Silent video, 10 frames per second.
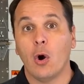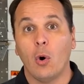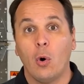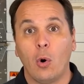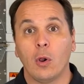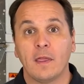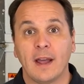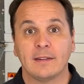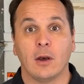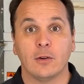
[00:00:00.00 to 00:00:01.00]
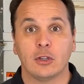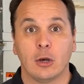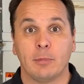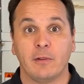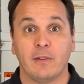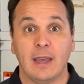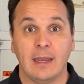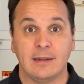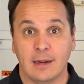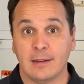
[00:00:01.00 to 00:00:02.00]
all that on top of
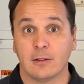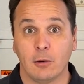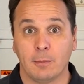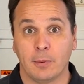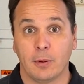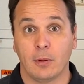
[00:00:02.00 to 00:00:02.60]
a telescope,